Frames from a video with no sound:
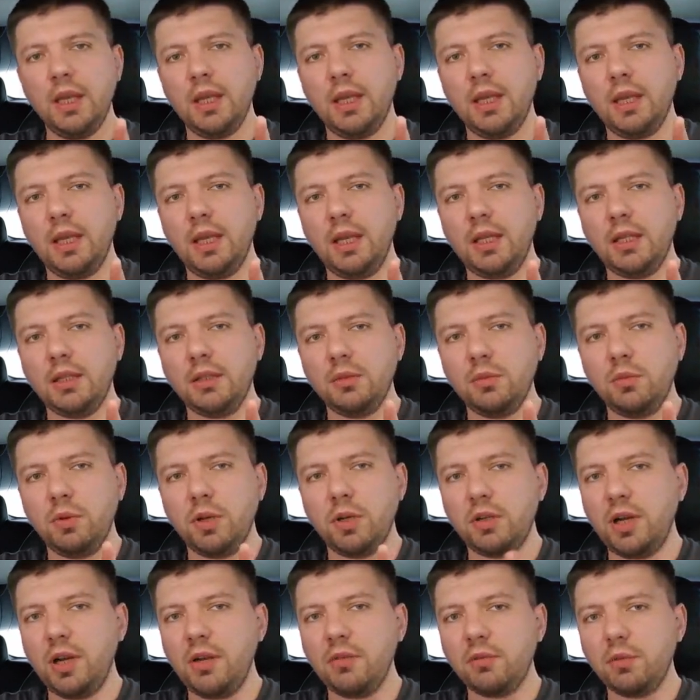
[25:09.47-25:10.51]
and we
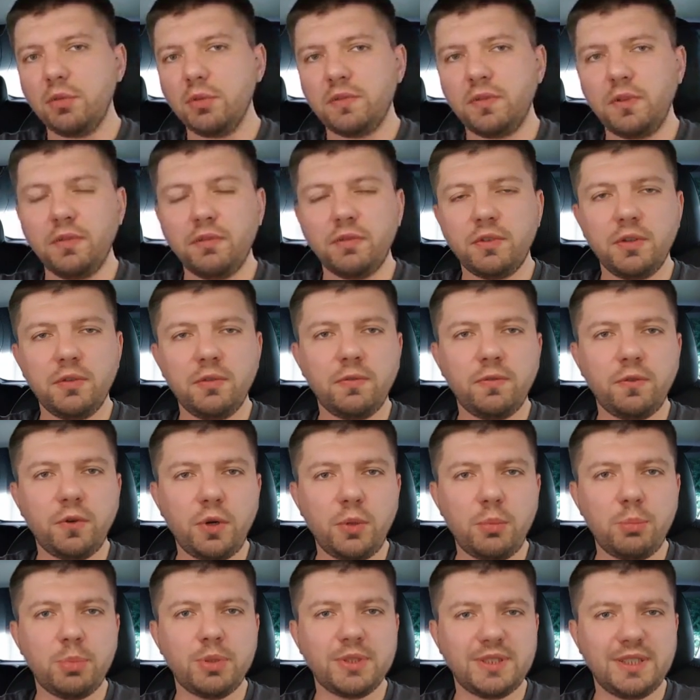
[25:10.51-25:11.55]
arrived with
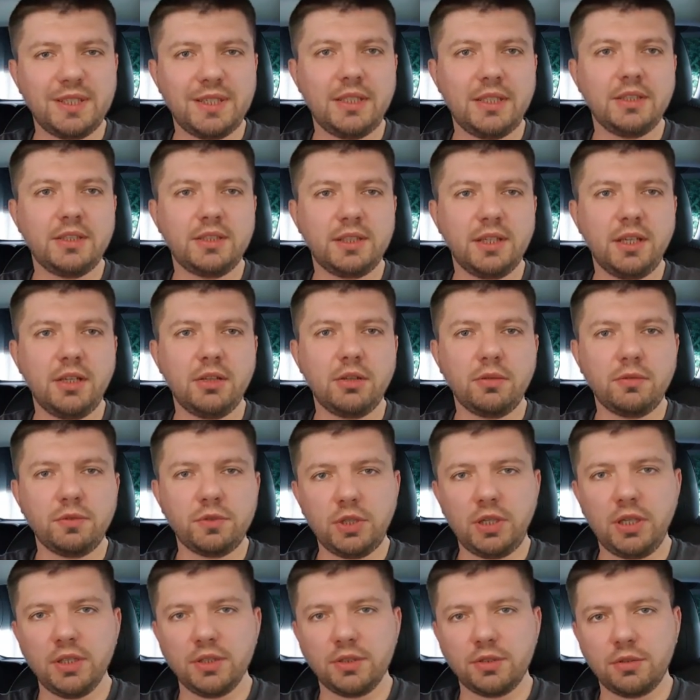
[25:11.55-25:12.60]
54% state of
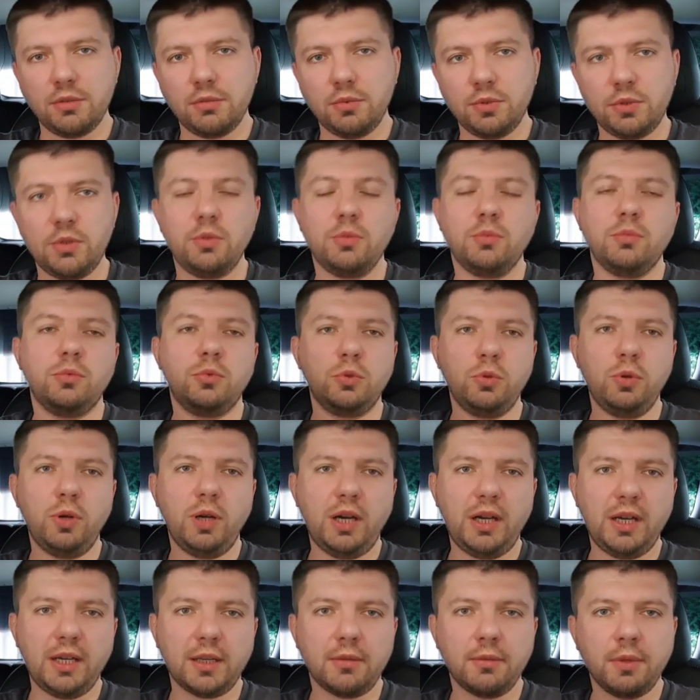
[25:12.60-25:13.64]
charge, so too
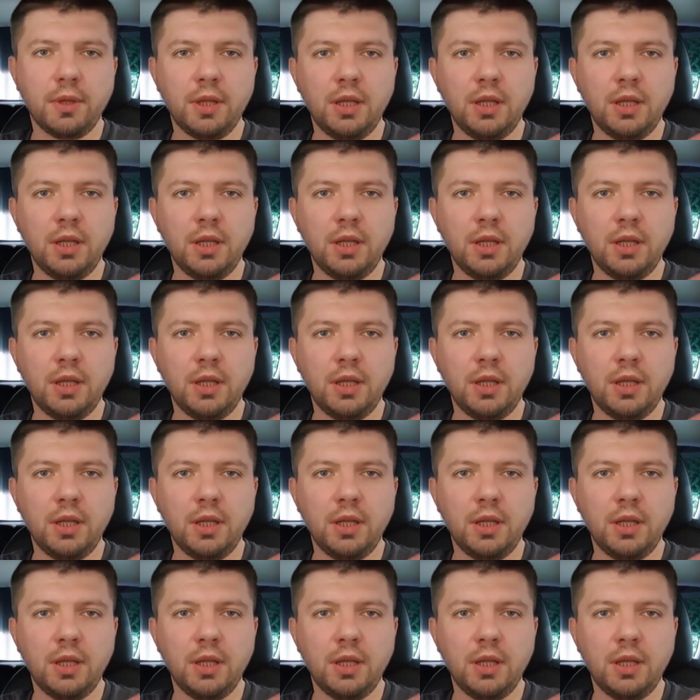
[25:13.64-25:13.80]
high.